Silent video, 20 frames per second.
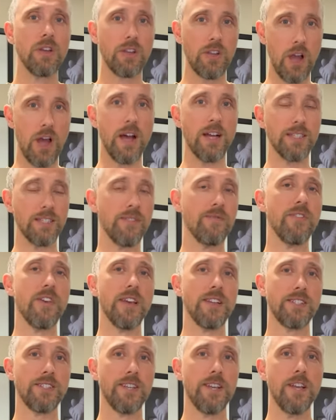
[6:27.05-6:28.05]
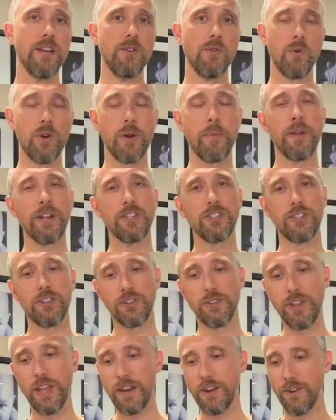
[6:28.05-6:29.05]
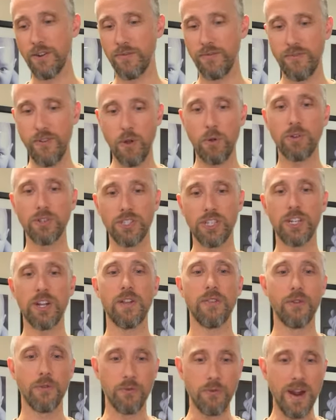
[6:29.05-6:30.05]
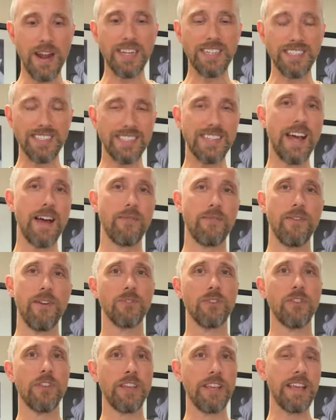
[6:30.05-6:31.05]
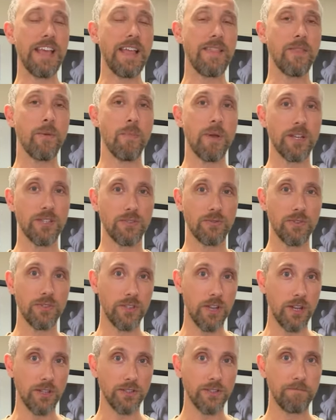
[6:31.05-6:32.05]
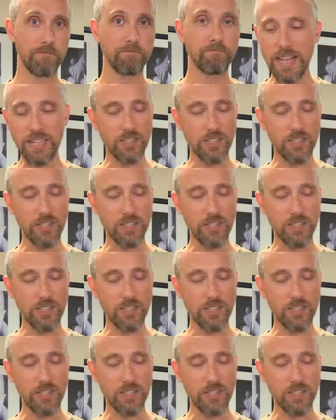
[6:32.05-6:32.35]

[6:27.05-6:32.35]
cause of this. You want to make sure that you're focusing on the right stuff so that you get the best results.